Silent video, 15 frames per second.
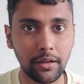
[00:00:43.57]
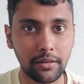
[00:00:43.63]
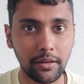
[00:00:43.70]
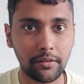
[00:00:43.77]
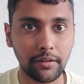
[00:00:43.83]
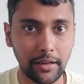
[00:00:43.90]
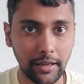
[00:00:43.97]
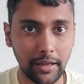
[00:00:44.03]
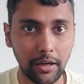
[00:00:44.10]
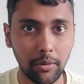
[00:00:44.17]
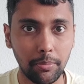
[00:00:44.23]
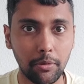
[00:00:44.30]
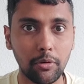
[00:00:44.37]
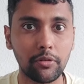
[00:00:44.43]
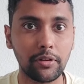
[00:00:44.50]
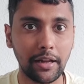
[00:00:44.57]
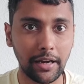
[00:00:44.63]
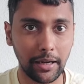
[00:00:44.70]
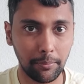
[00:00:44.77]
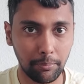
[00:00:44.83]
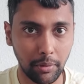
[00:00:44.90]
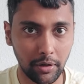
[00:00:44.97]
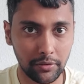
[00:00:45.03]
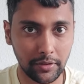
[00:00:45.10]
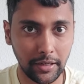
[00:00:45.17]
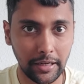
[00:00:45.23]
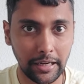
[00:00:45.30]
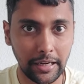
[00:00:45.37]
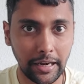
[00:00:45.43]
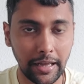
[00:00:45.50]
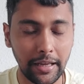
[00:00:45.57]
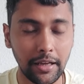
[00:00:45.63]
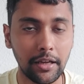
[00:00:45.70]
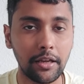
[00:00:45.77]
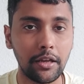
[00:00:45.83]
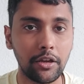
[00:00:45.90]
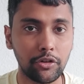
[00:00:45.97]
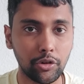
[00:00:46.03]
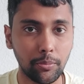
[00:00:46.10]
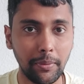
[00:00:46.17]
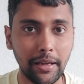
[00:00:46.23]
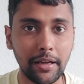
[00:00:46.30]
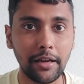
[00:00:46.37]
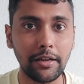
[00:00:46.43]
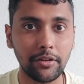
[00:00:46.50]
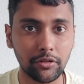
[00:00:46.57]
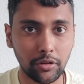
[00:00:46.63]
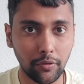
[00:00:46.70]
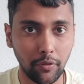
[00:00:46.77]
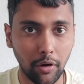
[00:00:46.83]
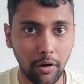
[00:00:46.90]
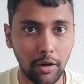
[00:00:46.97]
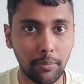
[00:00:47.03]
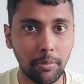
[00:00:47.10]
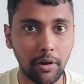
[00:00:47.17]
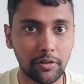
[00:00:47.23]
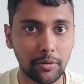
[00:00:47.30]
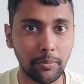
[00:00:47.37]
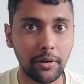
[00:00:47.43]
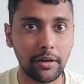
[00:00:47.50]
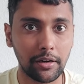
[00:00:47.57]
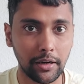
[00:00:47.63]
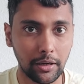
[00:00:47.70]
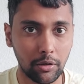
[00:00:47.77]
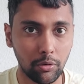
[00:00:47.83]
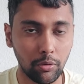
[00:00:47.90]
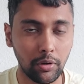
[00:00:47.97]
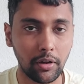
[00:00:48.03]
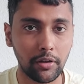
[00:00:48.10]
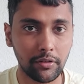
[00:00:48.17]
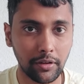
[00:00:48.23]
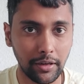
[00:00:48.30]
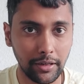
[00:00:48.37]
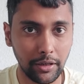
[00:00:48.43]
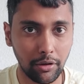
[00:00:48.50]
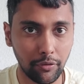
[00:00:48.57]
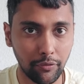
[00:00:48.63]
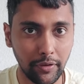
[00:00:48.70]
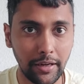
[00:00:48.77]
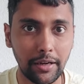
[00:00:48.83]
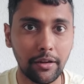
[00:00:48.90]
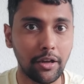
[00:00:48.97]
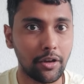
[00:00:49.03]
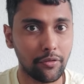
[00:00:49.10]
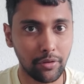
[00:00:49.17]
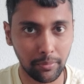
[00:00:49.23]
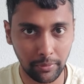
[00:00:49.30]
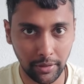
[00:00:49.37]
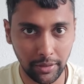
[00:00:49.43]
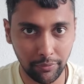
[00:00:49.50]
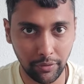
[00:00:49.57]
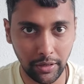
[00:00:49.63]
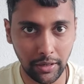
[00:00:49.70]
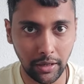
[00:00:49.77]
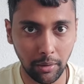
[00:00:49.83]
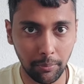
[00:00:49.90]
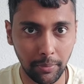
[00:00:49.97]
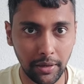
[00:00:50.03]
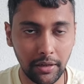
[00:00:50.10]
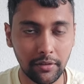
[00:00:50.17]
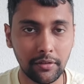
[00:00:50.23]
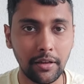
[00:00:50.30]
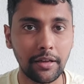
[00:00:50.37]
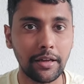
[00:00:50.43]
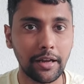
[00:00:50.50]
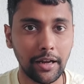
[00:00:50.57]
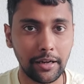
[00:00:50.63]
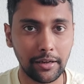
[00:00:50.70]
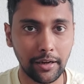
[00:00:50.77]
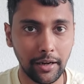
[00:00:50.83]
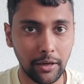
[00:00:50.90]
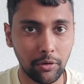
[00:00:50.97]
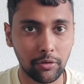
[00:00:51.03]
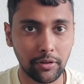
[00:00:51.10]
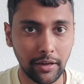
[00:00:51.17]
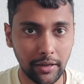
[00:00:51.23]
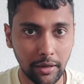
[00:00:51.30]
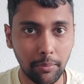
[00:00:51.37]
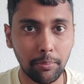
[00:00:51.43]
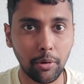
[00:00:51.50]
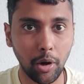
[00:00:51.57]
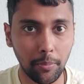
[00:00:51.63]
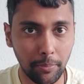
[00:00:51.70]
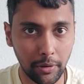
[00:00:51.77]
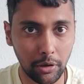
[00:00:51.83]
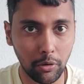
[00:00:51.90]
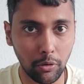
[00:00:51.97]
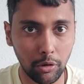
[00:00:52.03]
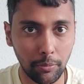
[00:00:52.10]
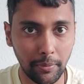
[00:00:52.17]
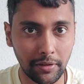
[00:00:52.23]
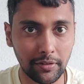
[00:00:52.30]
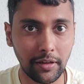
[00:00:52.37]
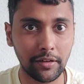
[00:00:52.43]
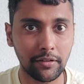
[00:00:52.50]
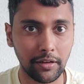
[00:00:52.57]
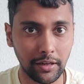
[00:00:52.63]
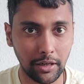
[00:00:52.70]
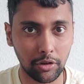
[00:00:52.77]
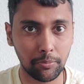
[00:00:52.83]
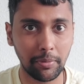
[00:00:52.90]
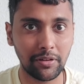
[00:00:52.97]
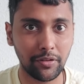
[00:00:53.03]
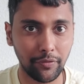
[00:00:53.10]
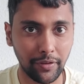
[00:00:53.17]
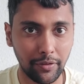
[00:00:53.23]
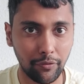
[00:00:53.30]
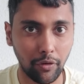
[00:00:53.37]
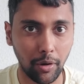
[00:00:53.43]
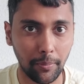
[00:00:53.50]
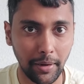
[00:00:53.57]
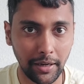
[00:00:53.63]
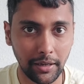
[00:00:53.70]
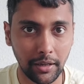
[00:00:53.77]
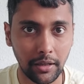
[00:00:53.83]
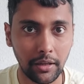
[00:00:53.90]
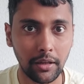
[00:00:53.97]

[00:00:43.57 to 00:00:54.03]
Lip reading: The second approach that I personally like is to make a list of all possible recruiters in your field from the different companies and try to send a proper cold message in a specific format.